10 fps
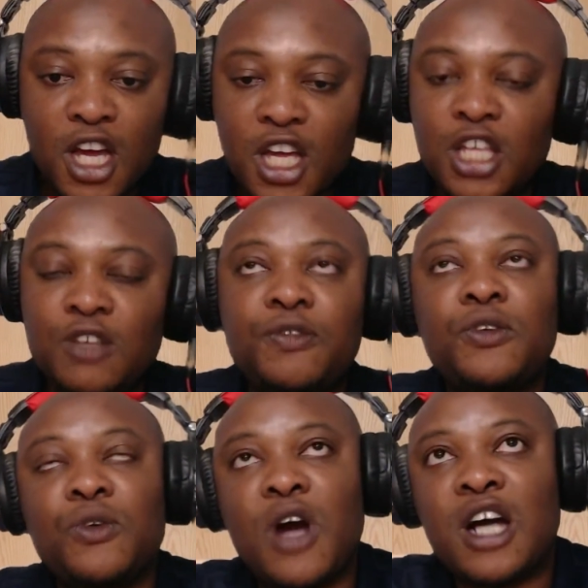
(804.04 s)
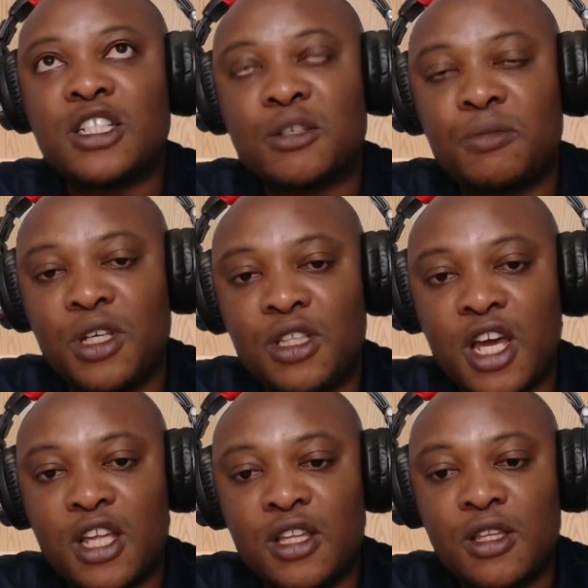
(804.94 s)
If you ask me,
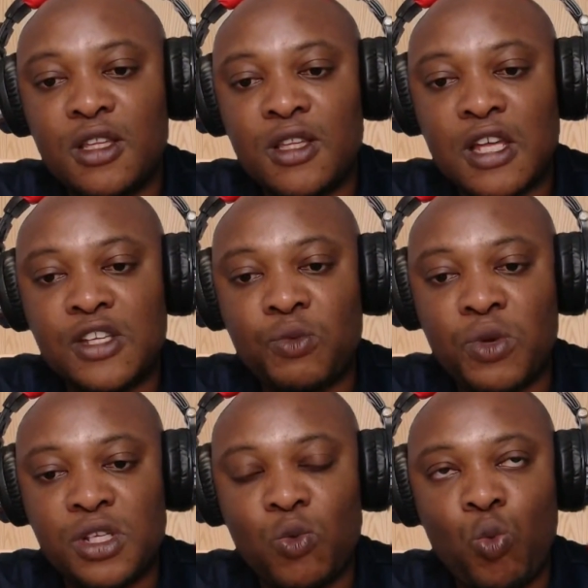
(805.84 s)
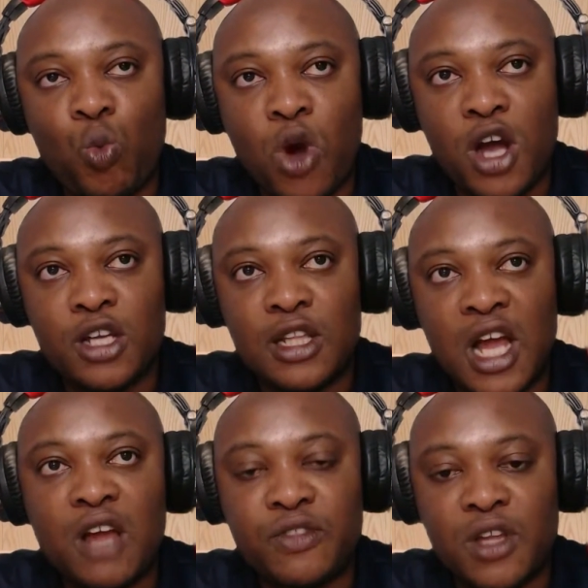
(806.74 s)
then there's a reason why
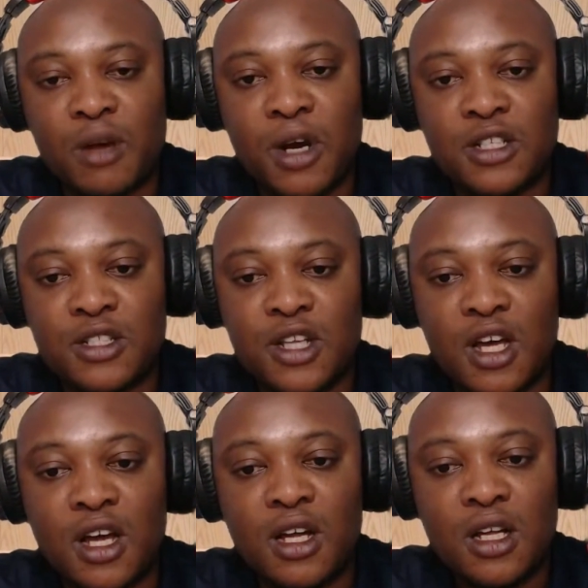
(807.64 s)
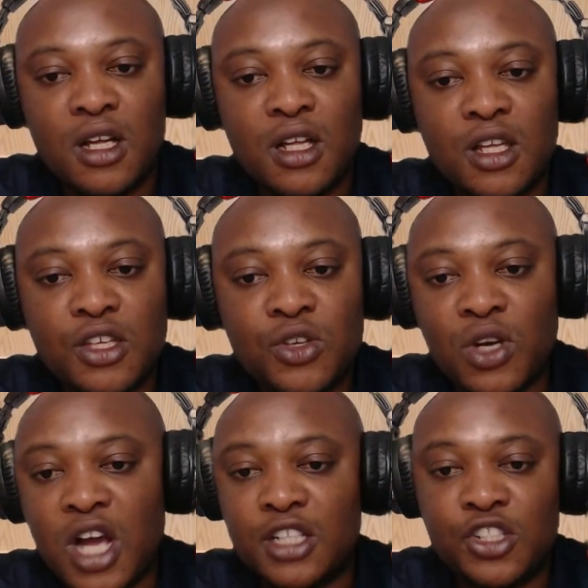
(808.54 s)
lifetime ISA, you
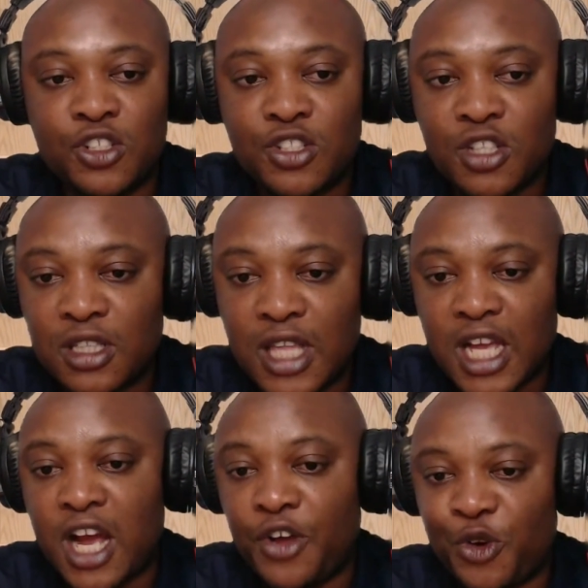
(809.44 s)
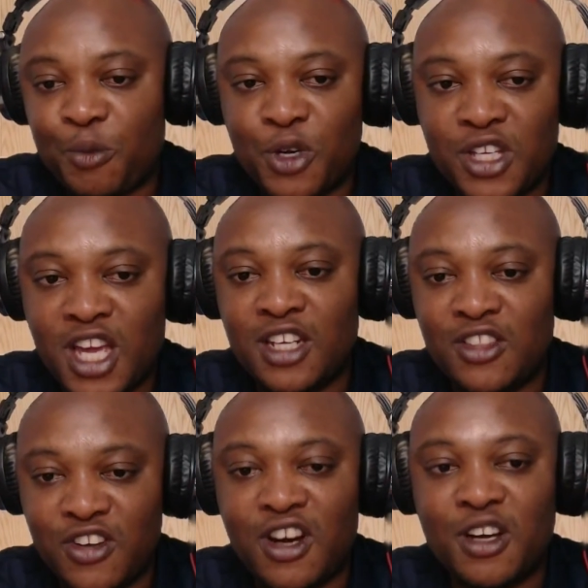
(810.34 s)
can't just take out your money
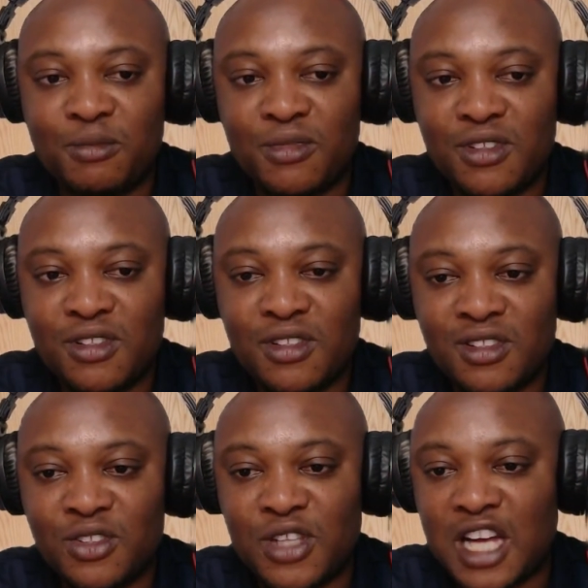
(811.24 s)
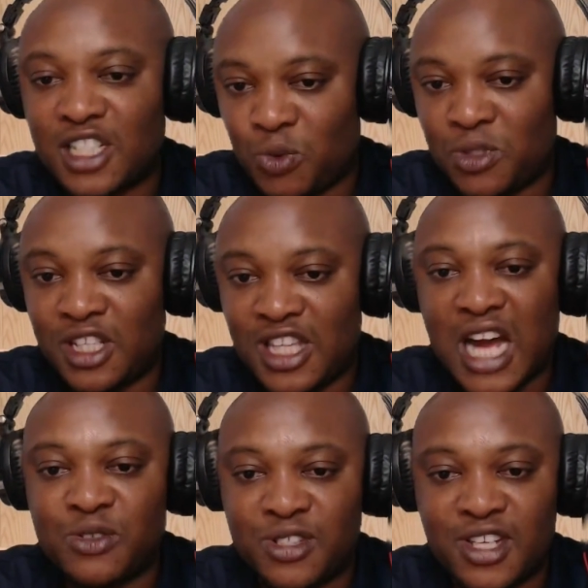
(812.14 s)
anytime. So that's the
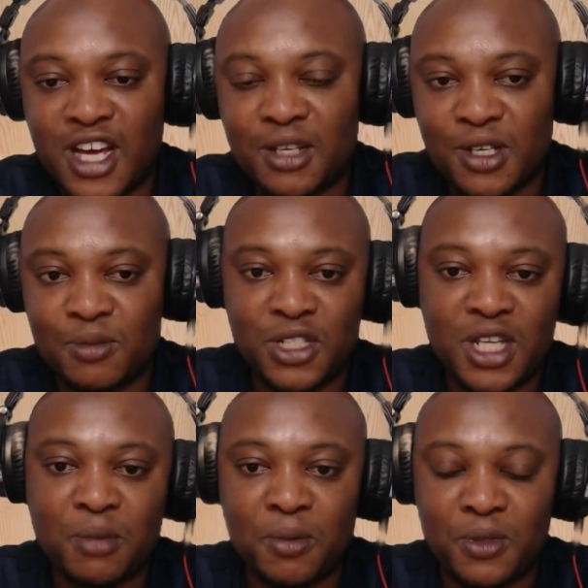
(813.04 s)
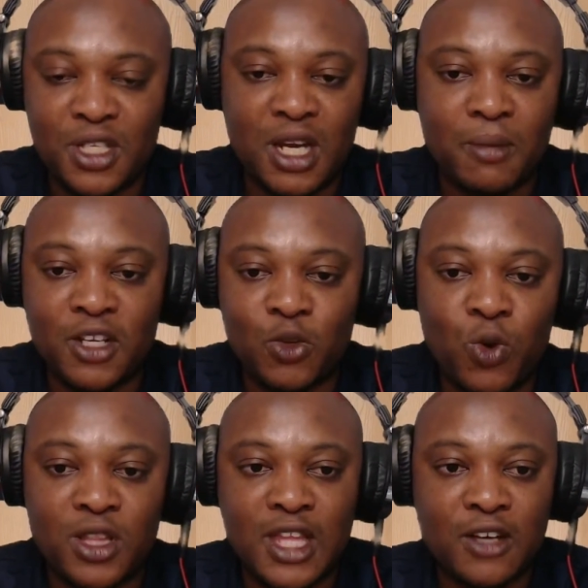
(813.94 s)
downside, because most time people think about the
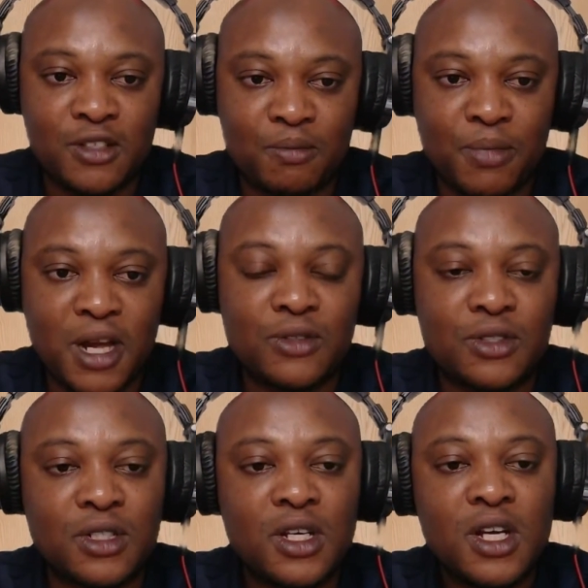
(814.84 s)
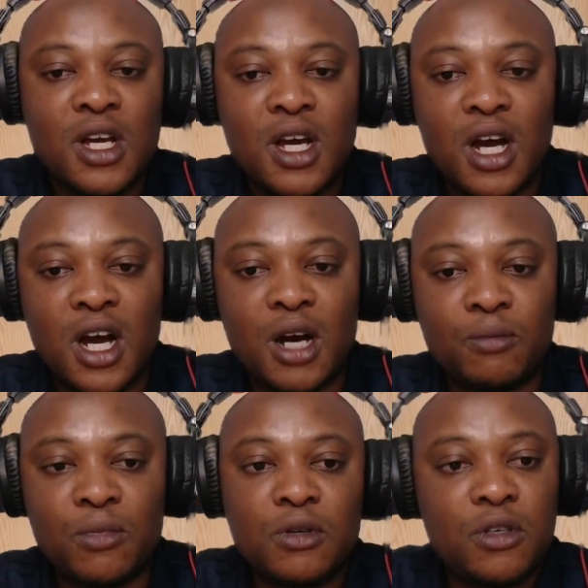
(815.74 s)
£1,000.
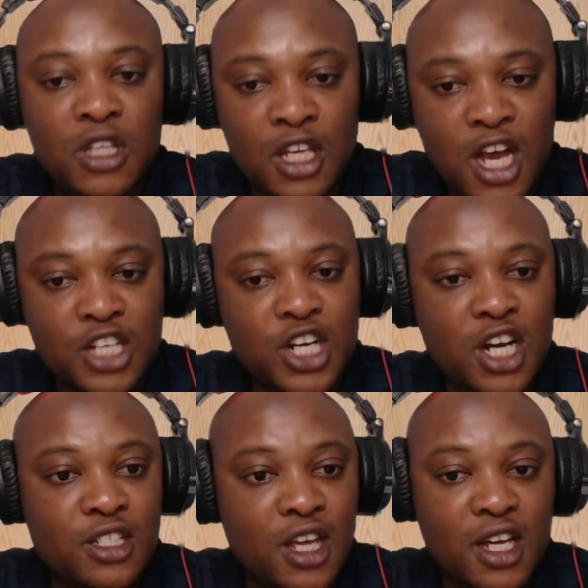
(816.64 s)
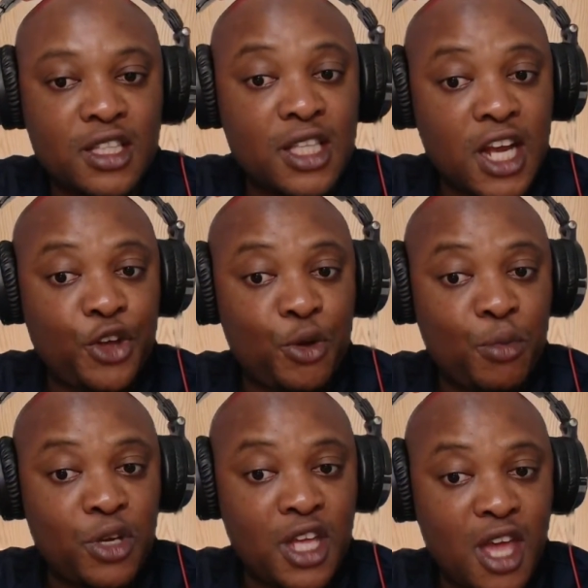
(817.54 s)
In cash ISA, you can take out your
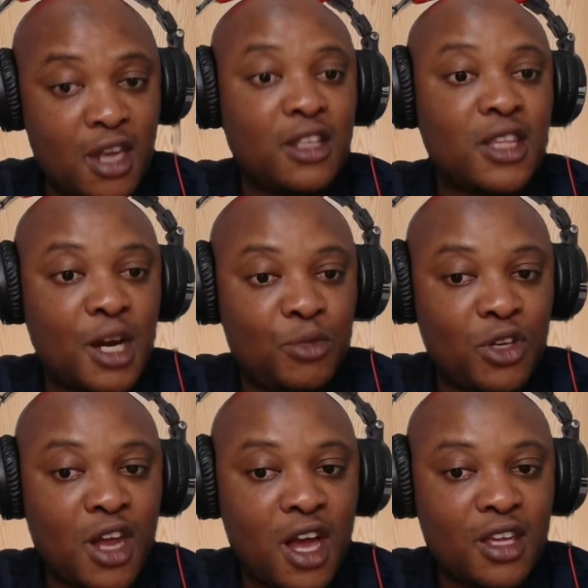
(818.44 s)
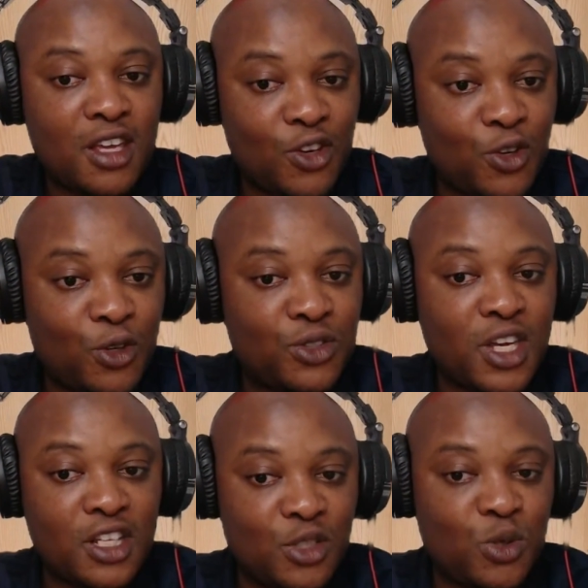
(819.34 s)
money anytime you like. You're not going to
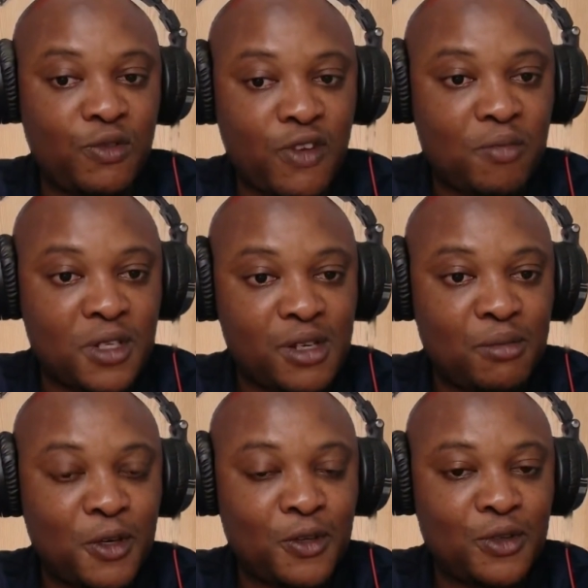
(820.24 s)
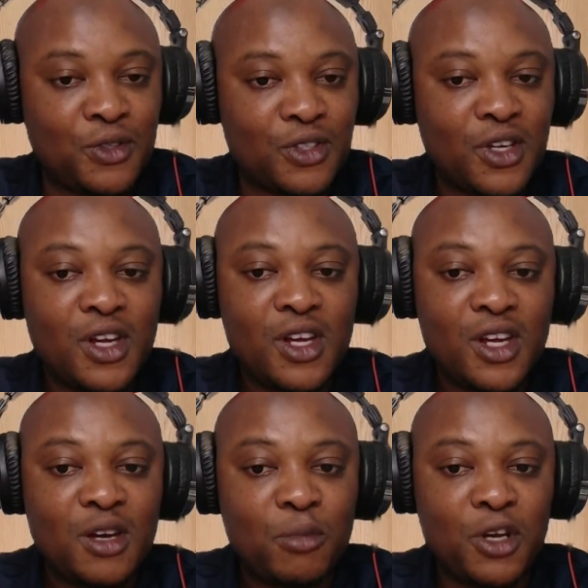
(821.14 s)
get the 25% bonus,
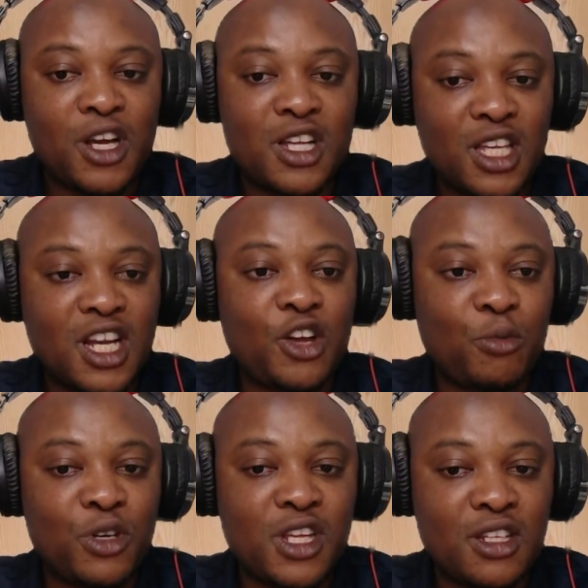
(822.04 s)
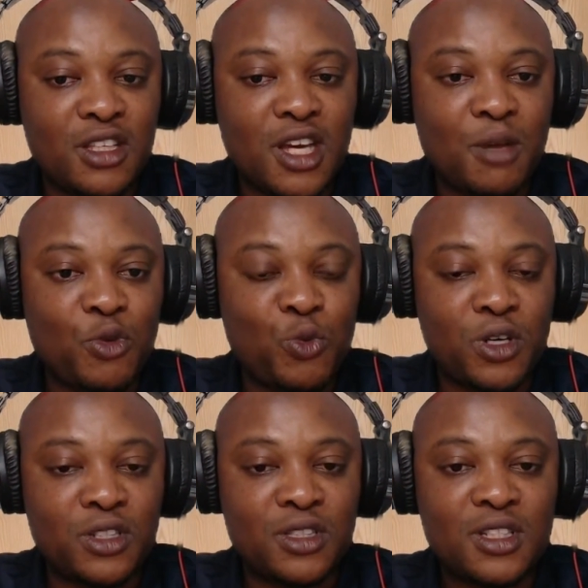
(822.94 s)
but you can take out your money anytime you
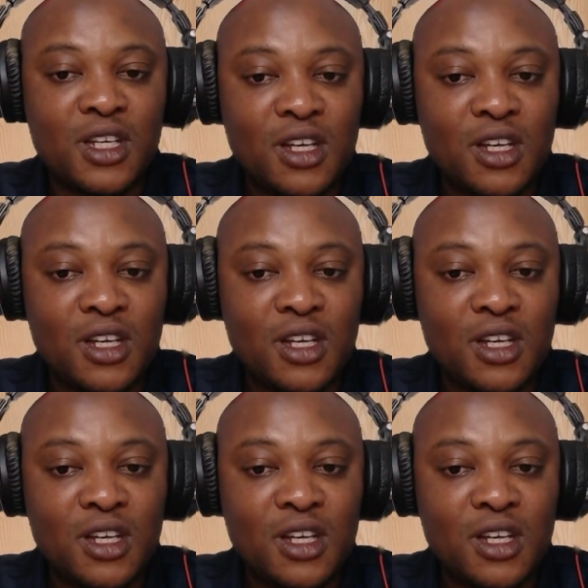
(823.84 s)
want.